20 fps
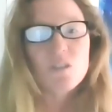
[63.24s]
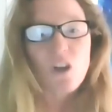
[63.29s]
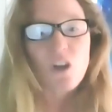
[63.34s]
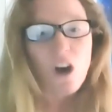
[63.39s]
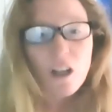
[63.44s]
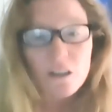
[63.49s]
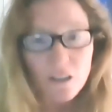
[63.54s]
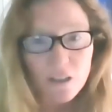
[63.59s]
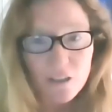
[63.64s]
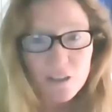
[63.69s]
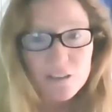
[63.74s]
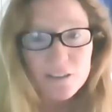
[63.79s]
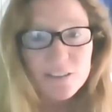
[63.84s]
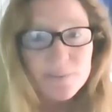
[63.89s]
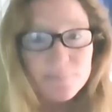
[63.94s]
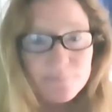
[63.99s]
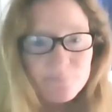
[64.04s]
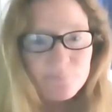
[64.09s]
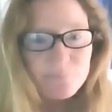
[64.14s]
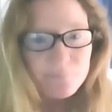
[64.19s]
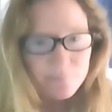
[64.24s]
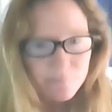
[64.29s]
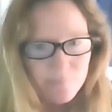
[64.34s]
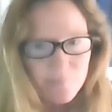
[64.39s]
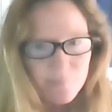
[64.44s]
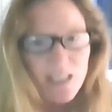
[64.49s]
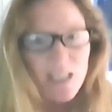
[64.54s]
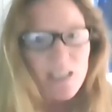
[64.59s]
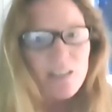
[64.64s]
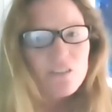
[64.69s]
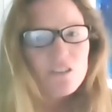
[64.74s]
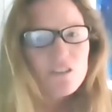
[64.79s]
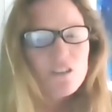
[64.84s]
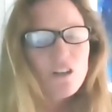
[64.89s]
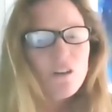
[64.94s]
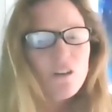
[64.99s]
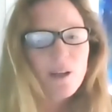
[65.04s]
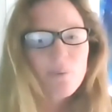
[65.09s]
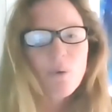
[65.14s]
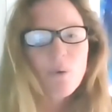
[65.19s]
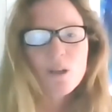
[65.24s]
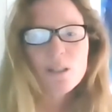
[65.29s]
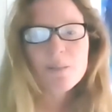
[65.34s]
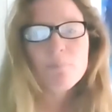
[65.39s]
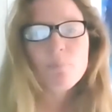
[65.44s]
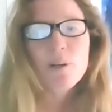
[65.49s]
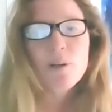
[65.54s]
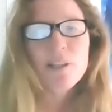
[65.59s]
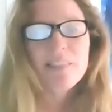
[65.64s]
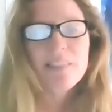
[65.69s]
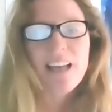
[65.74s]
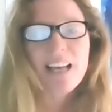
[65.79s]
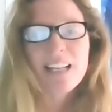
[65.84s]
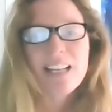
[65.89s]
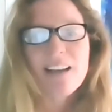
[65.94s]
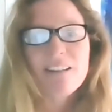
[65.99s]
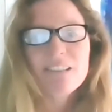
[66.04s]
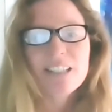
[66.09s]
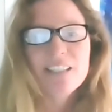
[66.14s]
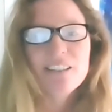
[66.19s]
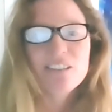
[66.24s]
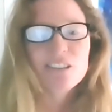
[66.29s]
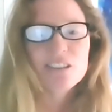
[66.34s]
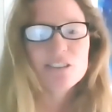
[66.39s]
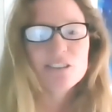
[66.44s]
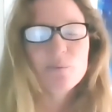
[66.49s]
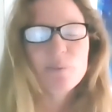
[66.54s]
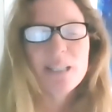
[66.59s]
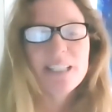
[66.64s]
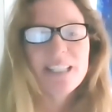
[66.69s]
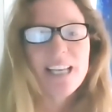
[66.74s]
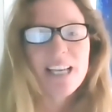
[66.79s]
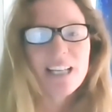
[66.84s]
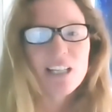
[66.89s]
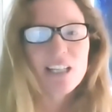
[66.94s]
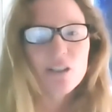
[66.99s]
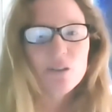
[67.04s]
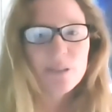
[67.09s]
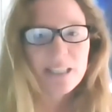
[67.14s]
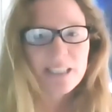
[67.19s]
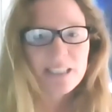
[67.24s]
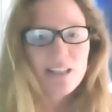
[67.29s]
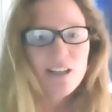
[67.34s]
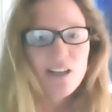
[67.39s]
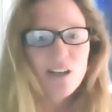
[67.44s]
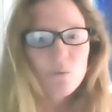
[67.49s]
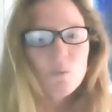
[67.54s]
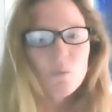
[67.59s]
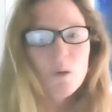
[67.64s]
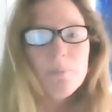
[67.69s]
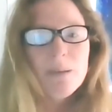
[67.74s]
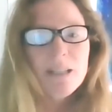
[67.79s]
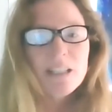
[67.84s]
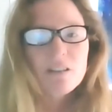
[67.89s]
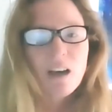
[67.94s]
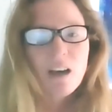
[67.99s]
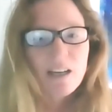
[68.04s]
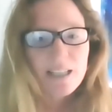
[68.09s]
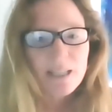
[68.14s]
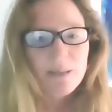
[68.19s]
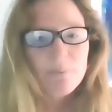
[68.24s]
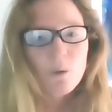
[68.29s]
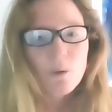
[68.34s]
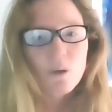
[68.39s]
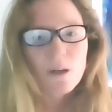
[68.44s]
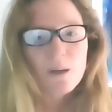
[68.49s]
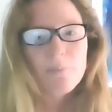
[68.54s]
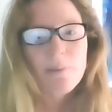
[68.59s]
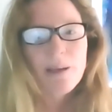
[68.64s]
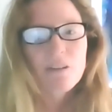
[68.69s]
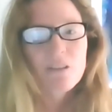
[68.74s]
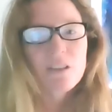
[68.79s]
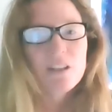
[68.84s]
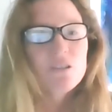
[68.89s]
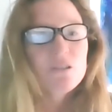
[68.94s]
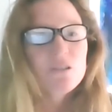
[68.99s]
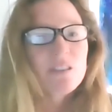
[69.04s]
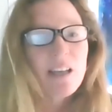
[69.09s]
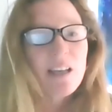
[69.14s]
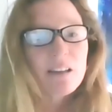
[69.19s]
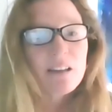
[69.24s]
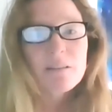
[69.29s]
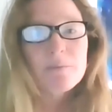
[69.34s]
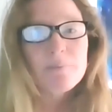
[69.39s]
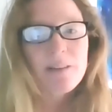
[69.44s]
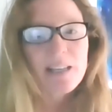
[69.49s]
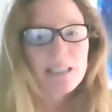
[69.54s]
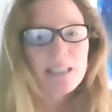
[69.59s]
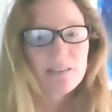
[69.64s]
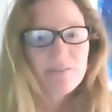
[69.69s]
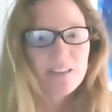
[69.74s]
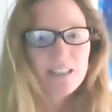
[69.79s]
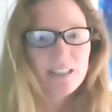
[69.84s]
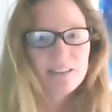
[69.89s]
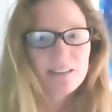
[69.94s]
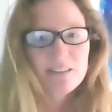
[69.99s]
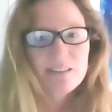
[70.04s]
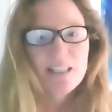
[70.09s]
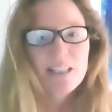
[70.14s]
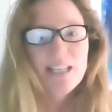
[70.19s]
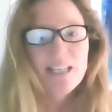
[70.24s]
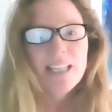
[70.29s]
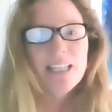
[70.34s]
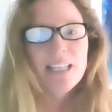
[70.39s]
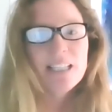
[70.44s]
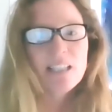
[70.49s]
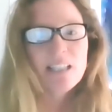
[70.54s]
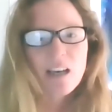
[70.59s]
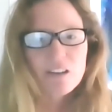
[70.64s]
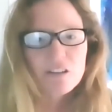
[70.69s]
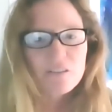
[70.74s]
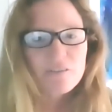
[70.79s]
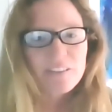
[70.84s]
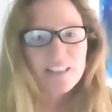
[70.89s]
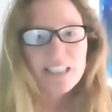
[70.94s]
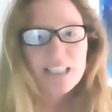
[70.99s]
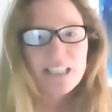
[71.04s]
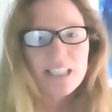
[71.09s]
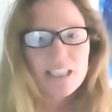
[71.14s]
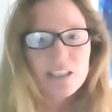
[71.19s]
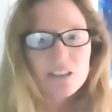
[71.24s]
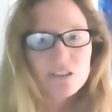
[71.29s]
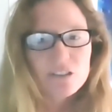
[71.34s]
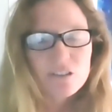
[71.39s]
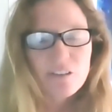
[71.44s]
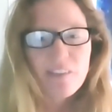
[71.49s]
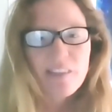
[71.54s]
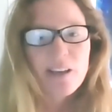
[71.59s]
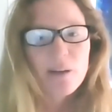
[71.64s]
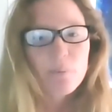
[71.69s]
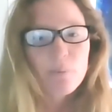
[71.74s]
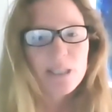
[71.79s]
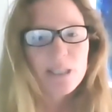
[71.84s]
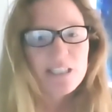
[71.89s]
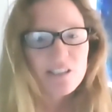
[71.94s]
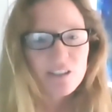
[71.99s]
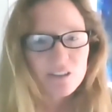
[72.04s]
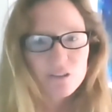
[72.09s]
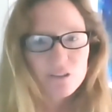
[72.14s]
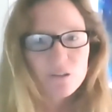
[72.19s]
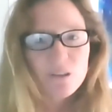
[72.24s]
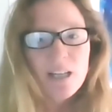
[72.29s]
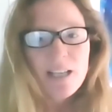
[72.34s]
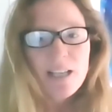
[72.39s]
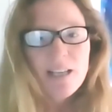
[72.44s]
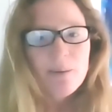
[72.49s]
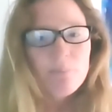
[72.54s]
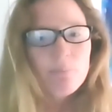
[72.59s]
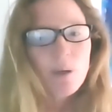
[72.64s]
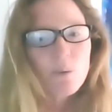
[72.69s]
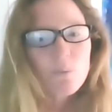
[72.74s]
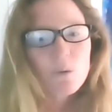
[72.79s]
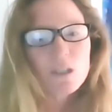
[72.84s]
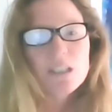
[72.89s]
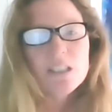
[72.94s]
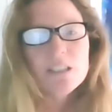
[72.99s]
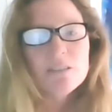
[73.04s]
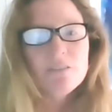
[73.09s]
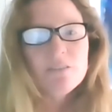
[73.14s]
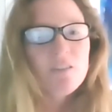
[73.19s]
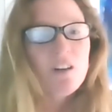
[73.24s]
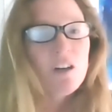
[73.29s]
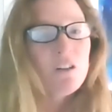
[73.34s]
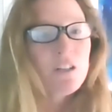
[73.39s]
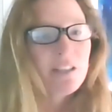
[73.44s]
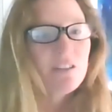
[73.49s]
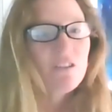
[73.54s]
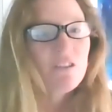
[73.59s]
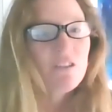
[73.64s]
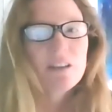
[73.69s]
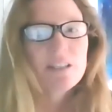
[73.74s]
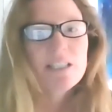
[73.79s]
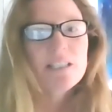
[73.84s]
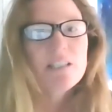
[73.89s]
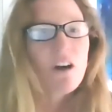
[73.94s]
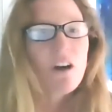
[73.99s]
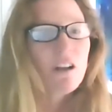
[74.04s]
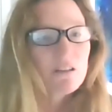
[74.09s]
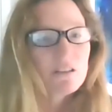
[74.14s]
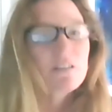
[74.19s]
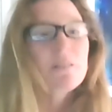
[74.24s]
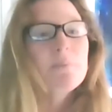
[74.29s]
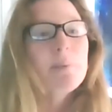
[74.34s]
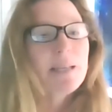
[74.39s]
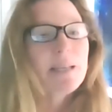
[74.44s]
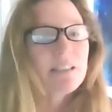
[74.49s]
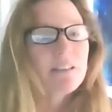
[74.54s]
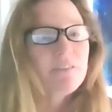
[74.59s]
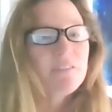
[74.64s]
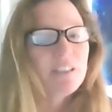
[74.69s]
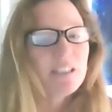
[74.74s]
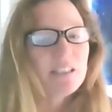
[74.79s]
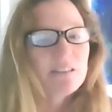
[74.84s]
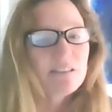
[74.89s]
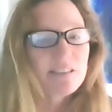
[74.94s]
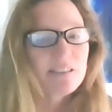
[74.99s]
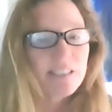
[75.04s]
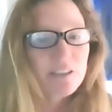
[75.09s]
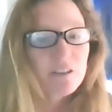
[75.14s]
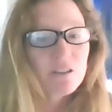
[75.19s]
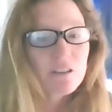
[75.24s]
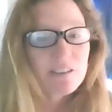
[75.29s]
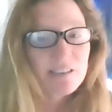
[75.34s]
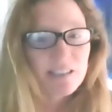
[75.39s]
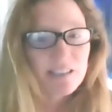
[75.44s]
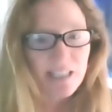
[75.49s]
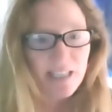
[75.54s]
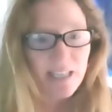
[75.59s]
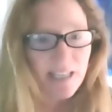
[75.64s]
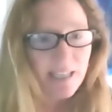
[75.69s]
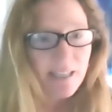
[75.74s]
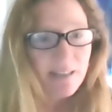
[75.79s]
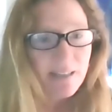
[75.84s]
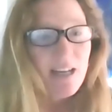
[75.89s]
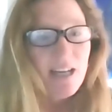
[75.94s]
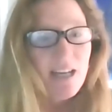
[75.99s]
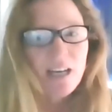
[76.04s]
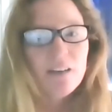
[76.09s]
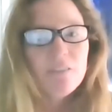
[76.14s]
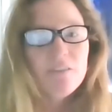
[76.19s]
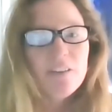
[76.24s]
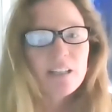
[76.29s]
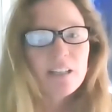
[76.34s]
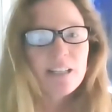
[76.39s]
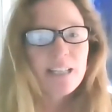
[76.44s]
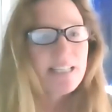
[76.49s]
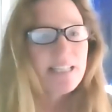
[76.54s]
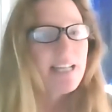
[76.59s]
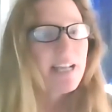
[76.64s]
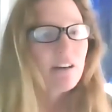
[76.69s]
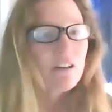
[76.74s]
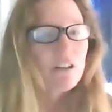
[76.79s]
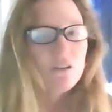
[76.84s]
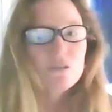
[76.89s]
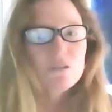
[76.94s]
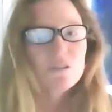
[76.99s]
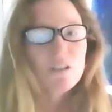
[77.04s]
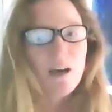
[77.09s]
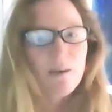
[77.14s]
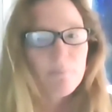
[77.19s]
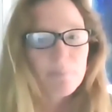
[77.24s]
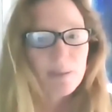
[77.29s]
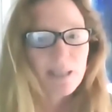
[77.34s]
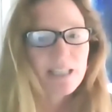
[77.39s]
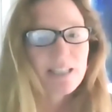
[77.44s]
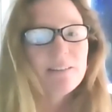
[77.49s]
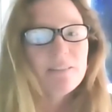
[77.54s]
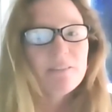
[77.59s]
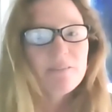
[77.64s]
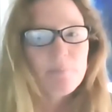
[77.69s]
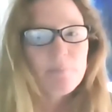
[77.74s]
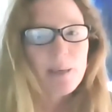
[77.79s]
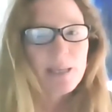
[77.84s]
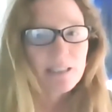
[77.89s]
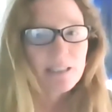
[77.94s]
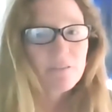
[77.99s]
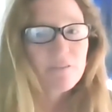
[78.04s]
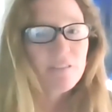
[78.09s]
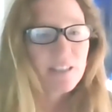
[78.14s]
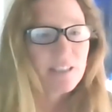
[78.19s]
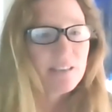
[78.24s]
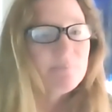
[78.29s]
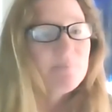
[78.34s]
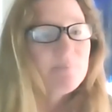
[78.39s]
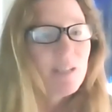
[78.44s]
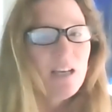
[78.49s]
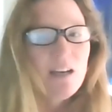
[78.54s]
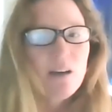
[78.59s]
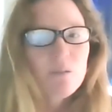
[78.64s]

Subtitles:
dollars. So I want to point that out here as we get going. We'll be talking more about those other benefits in other videos that we do, but we're going to focus on the dollar benefits here today, a very narrow topic of benefit